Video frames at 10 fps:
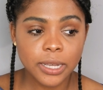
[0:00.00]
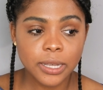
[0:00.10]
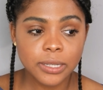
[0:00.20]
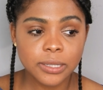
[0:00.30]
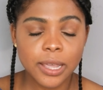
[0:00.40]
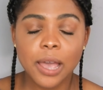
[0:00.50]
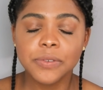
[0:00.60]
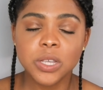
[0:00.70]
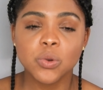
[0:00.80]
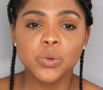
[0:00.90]
is they
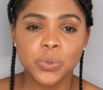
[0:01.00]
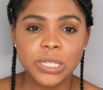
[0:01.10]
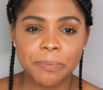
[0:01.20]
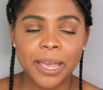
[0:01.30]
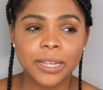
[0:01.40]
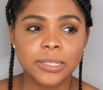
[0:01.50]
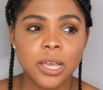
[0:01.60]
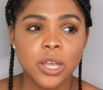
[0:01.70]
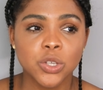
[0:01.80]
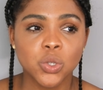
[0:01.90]
have zero respect
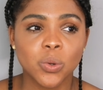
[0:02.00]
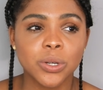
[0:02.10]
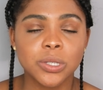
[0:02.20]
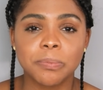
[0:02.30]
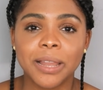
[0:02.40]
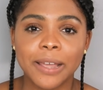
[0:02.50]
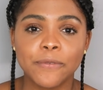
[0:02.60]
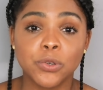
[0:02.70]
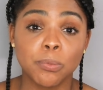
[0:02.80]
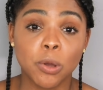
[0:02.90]
towards black
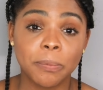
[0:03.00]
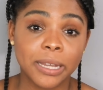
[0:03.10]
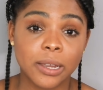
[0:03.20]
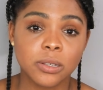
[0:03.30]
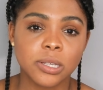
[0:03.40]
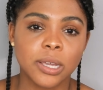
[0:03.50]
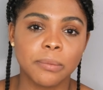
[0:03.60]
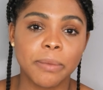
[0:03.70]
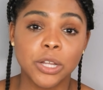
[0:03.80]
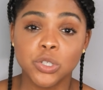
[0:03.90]
football players
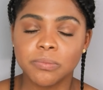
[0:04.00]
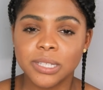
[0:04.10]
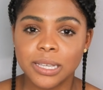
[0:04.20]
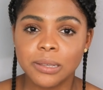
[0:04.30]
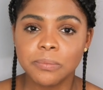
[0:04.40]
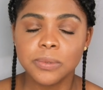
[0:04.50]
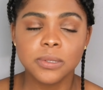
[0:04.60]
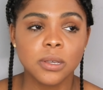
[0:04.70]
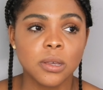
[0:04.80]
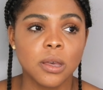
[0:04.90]
in Belgium
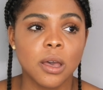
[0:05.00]
teams.